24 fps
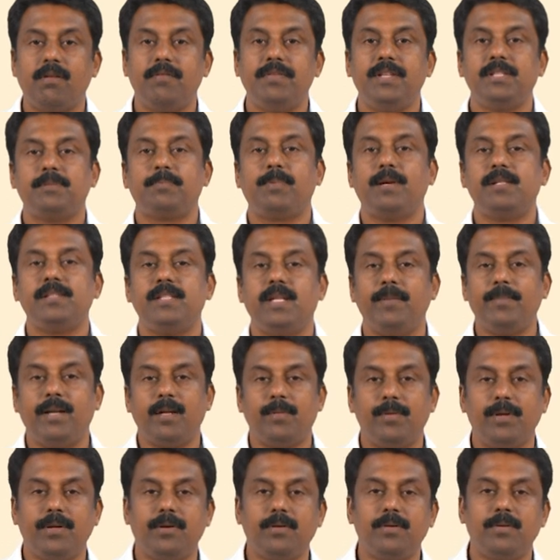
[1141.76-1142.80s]
of this pulse
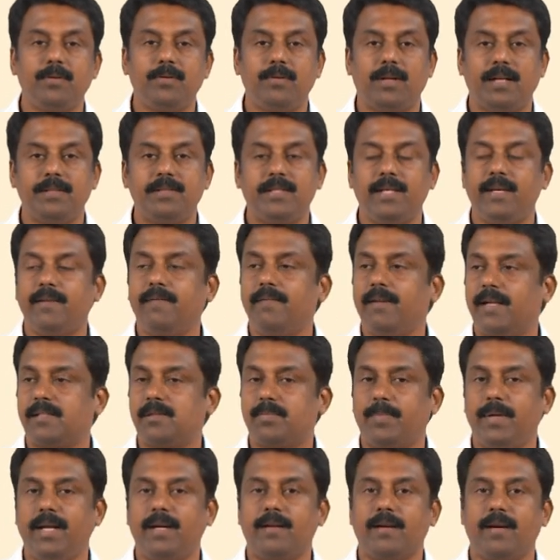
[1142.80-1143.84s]
GMAW to, to achieve a
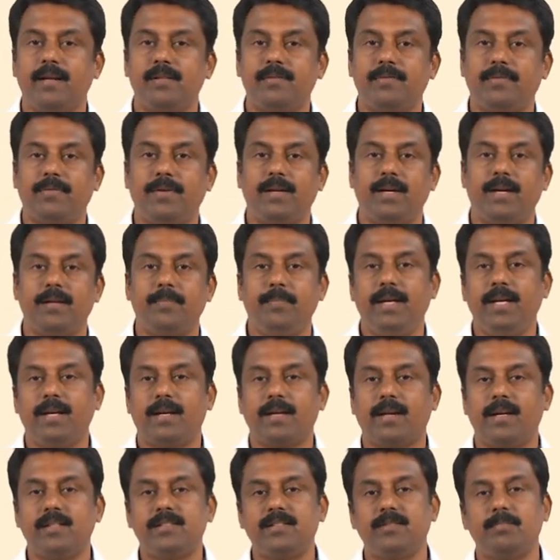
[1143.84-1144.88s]
spray transfer at mean
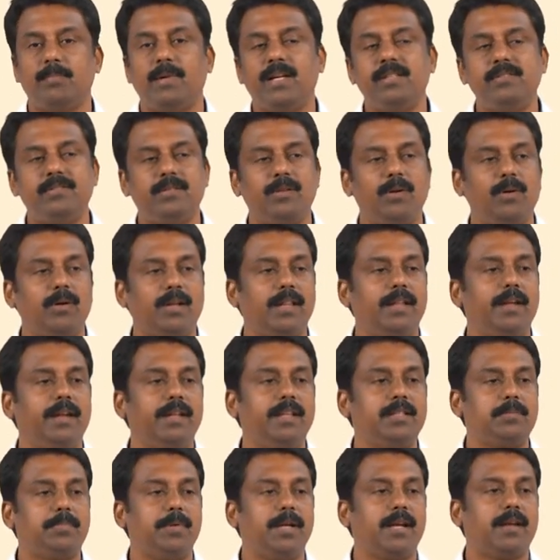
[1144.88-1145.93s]
currents much lower than
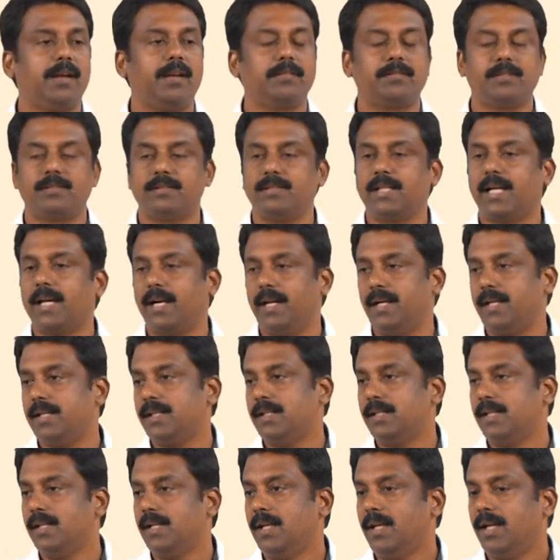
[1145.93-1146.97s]
the spray transition current
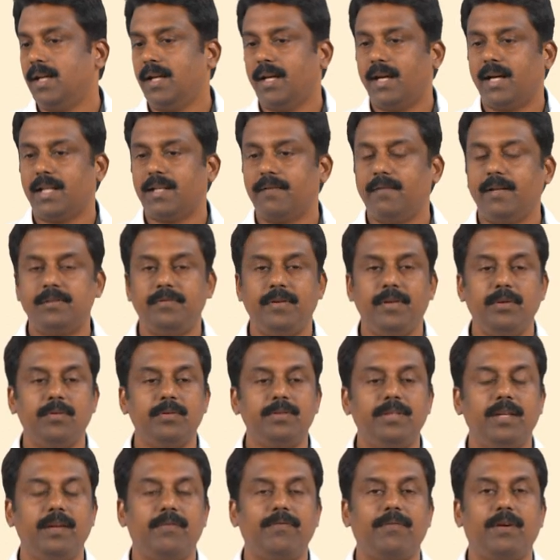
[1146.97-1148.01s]
otherwise we
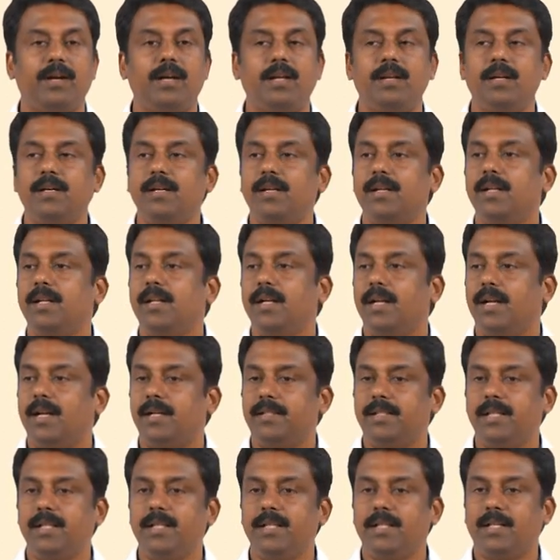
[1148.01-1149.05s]
use it for
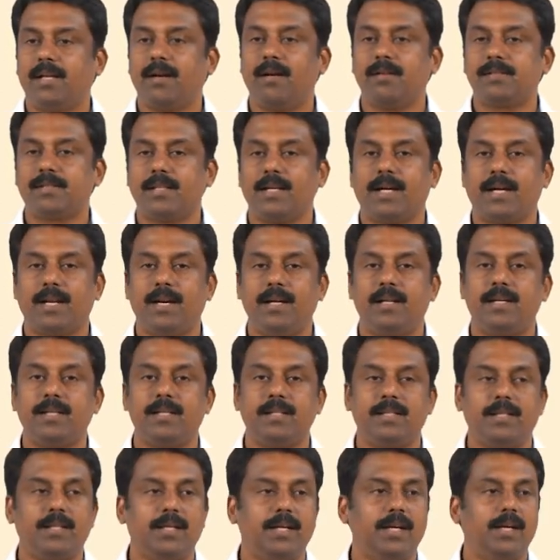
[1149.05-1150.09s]
the constant current
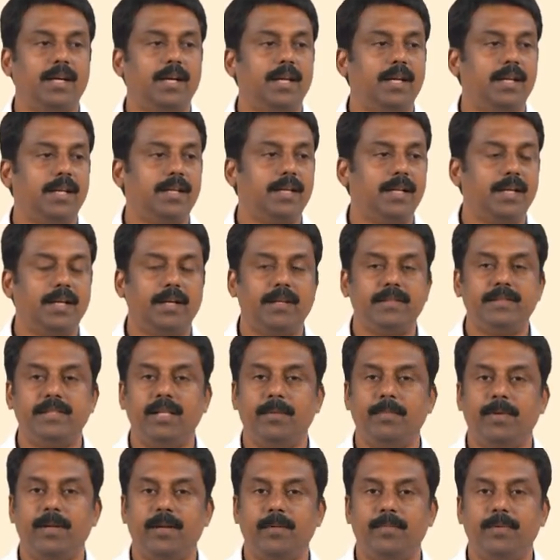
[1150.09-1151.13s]
uh,
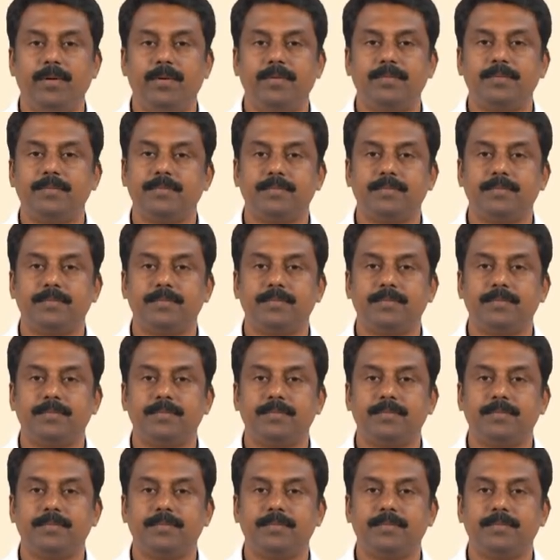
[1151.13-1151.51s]
GMAW.